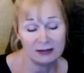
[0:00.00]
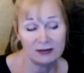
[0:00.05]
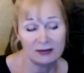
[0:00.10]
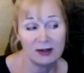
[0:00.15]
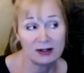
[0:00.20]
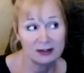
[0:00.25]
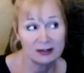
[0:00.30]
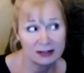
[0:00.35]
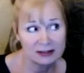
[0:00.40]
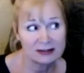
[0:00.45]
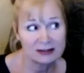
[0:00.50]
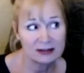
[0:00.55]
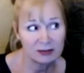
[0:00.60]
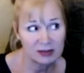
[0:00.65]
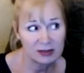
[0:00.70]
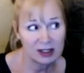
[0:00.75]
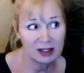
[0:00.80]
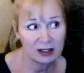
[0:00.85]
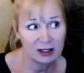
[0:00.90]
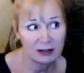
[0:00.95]
there is
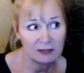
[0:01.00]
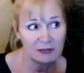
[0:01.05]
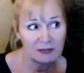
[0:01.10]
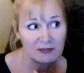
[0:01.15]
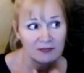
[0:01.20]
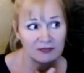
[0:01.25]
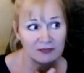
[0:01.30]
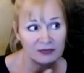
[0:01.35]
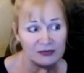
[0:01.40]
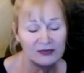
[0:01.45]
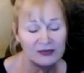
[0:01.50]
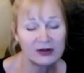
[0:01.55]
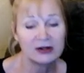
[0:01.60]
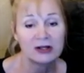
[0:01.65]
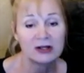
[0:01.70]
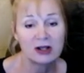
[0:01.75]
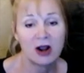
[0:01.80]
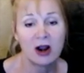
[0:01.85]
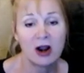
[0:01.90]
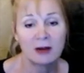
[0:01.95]
something very
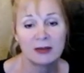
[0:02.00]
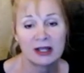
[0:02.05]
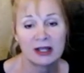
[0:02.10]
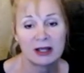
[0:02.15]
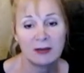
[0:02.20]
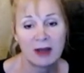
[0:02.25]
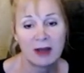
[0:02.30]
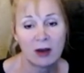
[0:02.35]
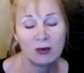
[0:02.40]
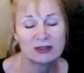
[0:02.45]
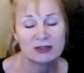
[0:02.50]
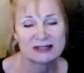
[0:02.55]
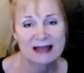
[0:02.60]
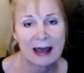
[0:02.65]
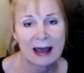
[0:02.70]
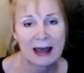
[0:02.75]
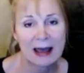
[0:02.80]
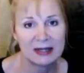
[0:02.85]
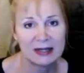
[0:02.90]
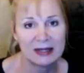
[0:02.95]
karmic about what's
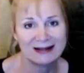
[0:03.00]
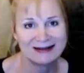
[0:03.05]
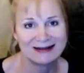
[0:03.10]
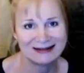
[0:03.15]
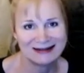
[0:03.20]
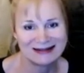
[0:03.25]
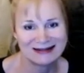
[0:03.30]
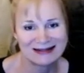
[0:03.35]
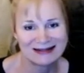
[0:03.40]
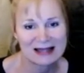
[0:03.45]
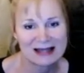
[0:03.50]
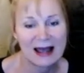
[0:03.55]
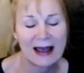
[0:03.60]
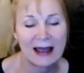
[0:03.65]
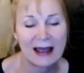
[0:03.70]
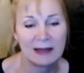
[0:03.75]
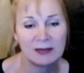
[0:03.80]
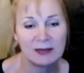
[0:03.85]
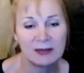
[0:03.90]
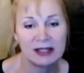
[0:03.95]
happening at this
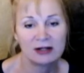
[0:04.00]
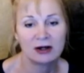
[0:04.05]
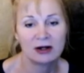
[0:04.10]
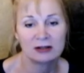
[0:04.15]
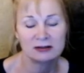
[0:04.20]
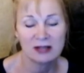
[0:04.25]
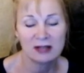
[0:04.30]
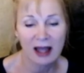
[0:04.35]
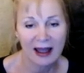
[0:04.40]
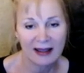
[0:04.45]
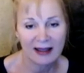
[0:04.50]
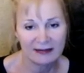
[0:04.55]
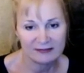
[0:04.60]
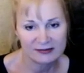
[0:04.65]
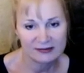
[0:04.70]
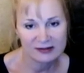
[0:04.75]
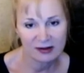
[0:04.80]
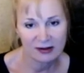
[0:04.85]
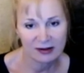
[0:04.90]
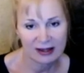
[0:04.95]
time in our
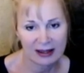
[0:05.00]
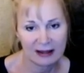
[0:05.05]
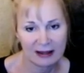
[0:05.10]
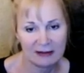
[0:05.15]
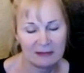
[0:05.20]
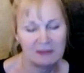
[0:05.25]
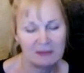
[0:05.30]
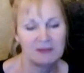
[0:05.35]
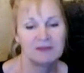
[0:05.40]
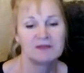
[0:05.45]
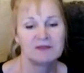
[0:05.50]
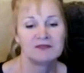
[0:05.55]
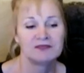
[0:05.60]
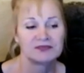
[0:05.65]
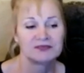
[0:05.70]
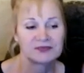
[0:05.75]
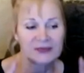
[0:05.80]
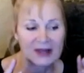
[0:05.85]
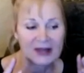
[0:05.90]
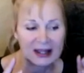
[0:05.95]
lives. Okay.
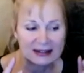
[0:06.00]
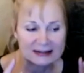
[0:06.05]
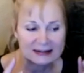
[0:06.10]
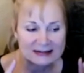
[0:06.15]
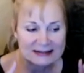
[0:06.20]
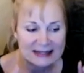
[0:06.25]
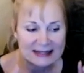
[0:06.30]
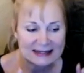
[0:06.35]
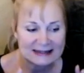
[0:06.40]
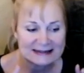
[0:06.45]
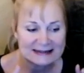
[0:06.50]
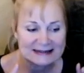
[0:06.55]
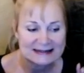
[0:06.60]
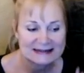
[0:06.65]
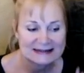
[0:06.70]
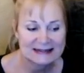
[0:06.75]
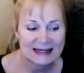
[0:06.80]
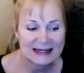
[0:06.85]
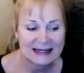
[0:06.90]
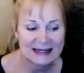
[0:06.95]
And it's like it's
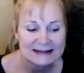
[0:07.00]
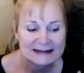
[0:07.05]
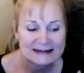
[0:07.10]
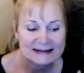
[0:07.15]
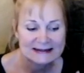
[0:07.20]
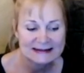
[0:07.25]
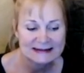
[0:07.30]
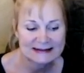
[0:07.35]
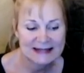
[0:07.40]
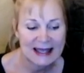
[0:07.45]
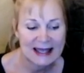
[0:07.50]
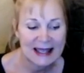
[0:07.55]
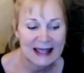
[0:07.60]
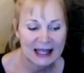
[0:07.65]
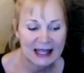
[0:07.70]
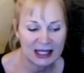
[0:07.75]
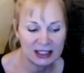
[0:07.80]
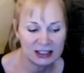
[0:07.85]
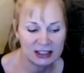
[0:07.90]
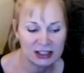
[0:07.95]
setting the
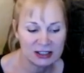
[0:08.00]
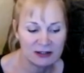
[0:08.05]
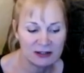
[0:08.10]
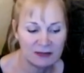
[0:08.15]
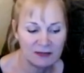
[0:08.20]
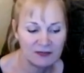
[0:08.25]
stage